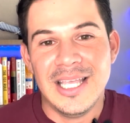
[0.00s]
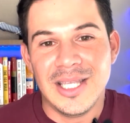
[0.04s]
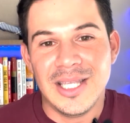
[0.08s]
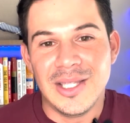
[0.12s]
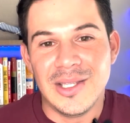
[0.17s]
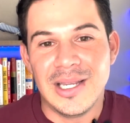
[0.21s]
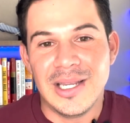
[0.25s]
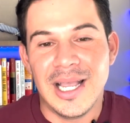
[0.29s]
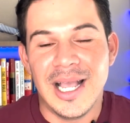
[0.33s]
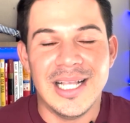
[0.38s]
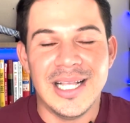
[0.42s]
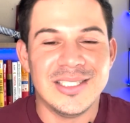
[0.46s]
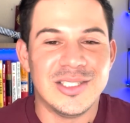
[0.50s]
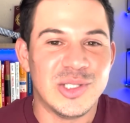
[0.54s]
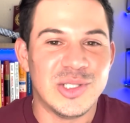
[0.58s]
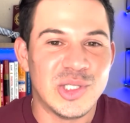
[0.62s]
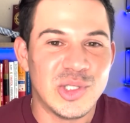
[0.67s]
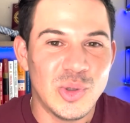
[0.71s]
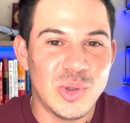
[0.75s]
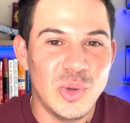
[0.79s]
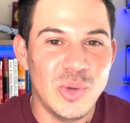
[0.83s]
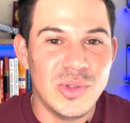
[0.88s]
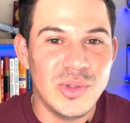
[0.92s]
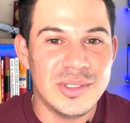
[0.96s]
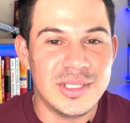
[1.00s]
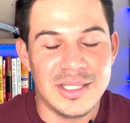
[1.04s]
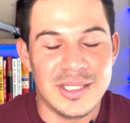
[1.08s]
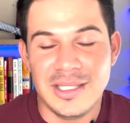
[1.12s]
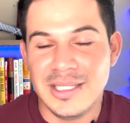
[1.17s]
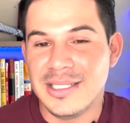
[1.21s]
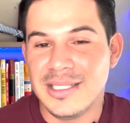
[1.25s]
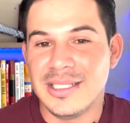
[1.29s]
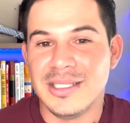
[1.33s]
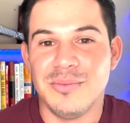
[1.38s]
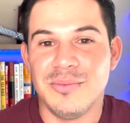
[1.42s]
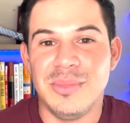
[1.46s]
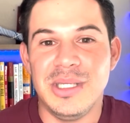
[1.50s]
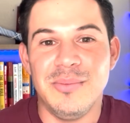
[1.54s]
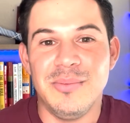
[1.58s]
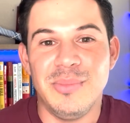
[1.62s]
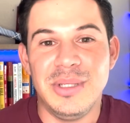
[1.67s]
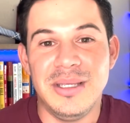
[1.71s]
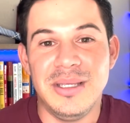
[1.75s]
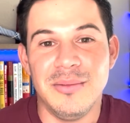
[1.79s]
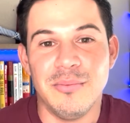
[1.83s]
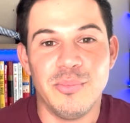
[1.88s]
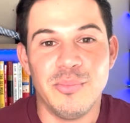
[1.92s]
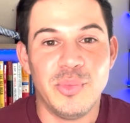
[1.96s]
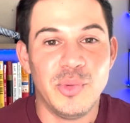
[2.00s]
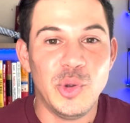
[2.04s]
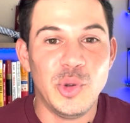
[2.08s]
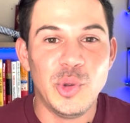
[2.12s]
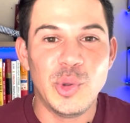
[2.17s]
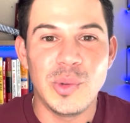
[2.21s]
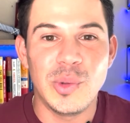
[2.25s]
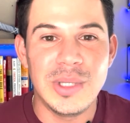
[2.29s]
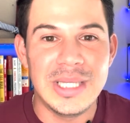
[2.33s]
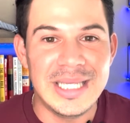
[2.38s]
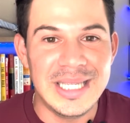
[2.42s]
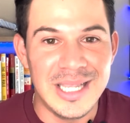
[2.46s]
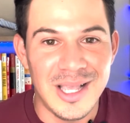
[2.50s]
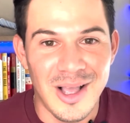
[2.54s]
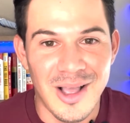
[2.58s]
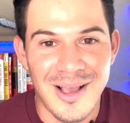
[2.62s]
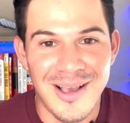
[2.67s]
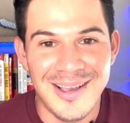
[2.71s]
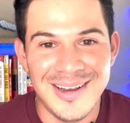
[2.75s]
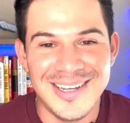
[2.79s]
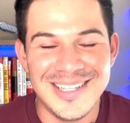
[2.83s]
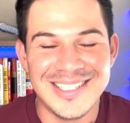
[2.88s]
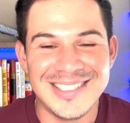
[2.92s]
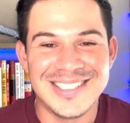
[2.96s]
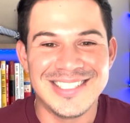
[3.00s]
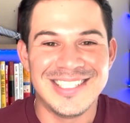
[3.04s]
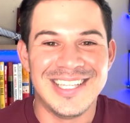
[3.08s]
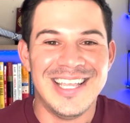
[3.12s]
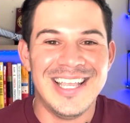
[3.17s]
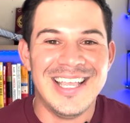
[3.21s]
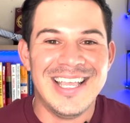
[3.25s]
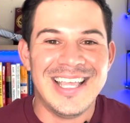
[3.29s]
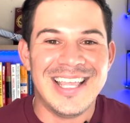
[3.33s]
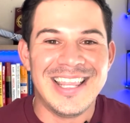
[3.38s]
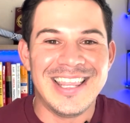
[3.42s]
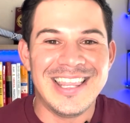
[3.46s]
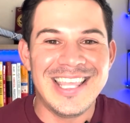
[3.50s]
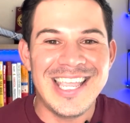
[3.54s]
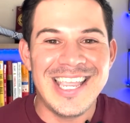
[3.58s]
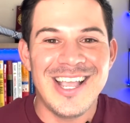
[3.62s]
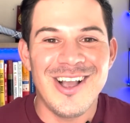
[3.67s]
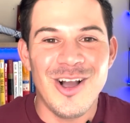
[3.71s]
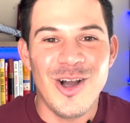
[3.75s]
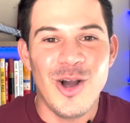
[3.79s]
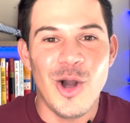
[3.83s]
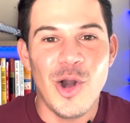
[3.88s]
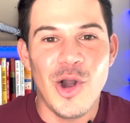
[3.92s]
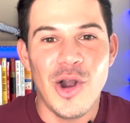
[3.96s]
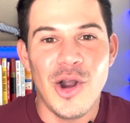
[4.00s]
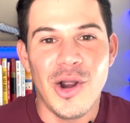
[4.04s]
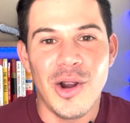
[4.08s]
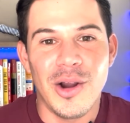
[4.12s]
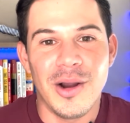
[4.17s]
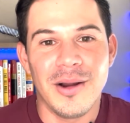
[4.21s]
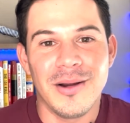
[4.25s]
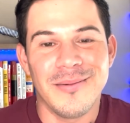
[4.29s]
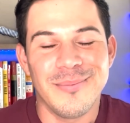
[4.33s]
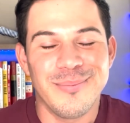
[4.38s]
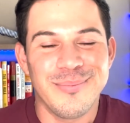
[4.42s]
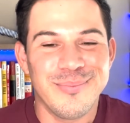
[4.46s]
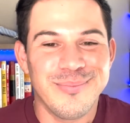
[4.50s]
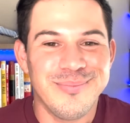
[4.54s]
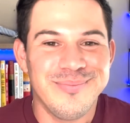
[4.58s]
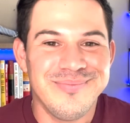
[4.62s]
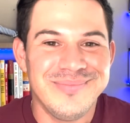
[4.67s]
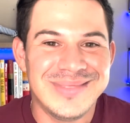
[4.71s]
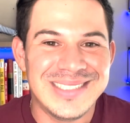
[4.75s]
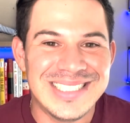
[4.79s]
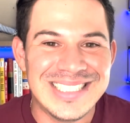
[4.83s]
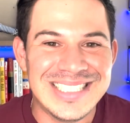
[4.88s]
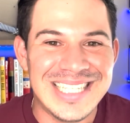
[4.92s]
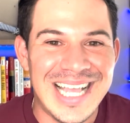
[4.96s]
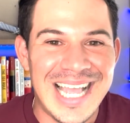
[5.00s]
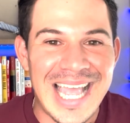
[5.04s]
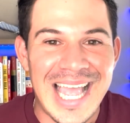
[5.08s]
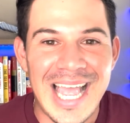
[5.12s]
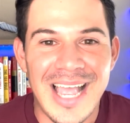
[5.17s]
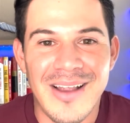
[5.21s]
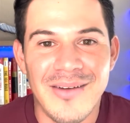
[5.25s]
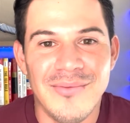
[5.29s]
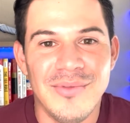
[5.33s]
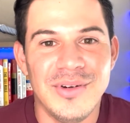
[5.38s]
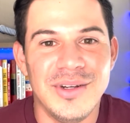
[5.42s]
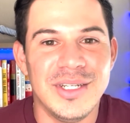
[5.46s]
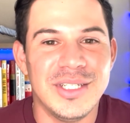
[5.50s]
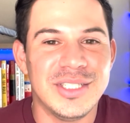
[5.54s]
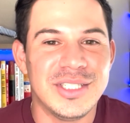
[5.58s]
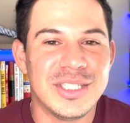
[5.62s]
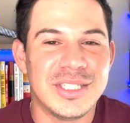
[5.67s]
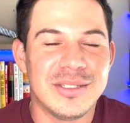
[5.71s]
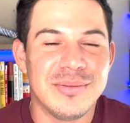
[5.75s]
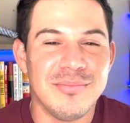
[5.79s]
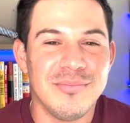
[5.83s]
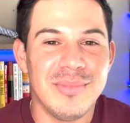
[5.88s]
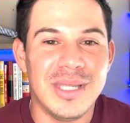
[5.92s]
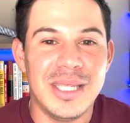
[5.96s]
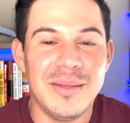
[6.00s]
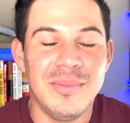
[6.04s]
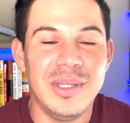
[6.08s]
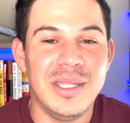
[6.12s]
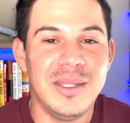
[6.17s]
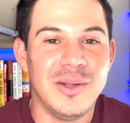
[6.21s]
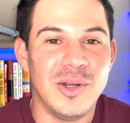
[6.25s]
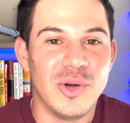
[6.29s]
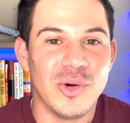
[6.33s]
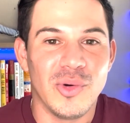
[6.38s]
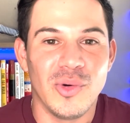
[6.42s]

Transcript: You guys, the schools, and this is me being brutally honest, they are average, maybe,